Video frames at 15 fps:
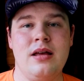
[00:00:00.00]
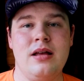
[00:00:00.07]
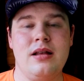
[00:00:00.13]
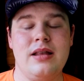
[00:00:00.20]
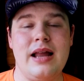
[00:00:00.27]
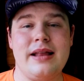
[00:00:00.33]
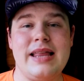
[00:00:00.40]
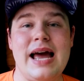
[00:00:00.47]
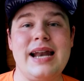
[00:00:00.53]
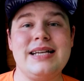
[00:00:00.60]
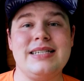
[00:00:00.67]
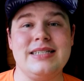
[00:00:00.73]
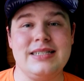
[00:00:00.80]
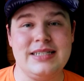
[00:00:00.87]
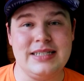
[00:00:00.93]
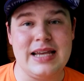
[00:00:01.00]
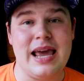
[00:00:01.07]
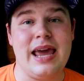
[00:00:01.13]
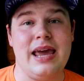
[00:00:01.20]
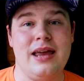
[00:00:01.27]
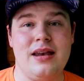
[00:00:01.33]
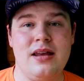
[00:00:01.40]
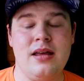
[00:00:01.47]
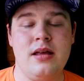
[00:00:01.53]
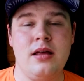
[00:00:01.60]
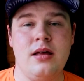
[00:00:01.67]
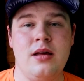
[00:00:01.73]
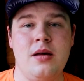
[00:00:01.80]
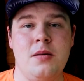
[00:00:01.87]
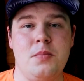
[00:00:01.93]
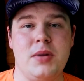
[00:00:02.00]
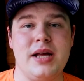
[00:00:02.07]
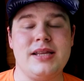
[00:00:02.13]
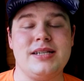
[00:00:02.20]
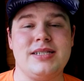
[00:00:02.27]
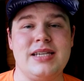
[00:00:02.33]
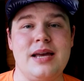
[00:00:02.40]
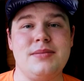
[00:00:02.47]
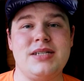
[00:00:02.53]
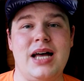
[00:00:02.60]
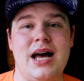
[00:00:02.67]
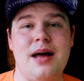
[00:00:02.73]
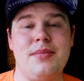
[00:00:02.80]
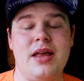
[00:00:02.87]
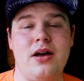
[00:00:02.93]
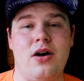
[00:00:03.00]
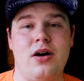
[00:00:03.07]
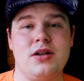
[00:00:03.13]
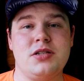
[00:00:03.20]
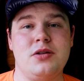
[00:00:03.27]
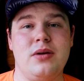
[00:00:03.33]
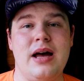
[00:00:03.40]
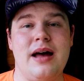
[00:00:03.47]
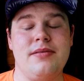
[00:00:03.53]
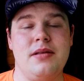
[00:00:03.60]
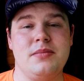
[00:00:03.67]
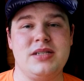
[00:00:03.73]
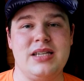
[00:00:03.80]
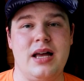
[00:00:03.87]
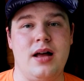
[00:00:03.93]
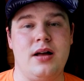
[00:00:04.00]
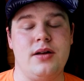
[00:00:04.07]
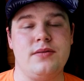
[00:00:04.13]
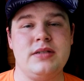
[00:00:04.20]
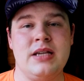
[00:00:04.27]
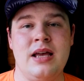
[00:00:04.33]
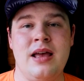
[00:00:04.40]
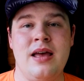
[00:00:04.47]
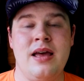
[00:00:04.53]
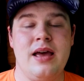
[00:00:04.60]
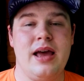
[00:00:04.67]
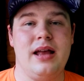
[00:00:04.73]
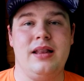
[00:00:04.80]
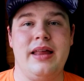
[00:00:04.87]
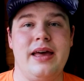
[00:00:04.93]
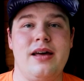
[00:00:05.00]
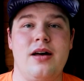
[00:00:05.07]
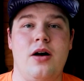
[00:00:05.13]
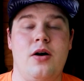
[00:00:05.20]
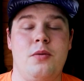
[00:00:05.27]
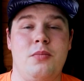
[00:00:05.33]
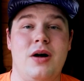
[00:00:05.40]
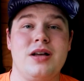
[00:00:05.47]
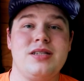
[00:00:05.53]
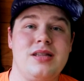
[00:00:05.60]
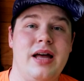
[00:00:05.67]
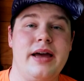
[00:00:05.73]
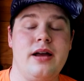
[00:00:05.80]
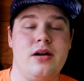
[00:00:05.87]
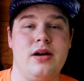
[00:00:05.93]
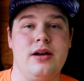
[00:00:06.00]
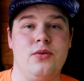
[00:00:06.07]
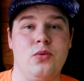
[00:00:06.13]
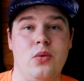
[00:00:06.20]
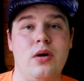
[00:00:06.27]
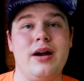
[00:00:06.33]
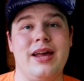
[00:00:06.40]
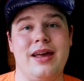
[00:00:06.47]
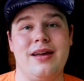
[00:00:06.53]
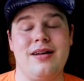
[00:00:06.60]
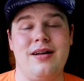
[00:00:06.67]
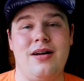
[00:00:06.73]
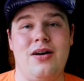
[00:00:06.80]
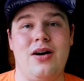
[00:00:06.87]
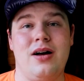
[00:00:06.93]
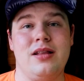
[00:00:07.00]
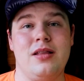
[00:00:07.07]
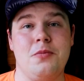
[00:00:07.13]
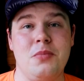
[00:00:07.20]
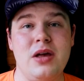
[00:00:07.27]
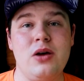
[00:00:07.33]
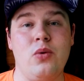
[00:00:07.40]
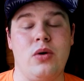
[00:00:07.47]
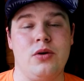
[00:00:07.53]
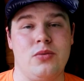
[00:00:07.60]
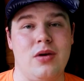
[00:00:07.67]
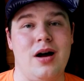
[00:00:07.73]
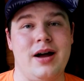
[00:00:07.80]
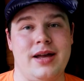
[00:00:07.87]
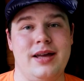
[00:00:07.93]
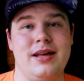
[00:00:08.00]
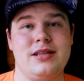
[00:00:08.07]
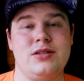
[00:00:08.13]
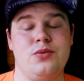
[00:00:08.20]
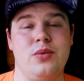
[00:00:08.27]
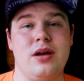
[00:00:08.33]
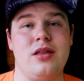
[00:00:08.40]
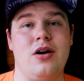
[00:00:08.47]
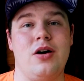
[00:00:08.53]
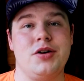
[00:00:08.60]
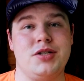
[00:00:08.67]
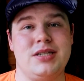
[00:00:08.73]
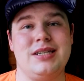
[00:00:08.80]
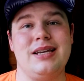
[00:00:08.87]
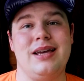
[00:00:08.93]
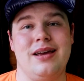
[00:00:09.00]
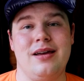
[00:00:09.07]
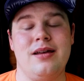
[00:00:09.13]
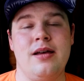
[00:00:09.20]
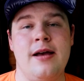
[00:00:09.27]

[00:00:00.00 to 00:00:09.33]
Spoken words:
Now that is insane. But at the same time, they also had themselves a Lego Buzz Lightyear and Woody on the Big One rocket with RC,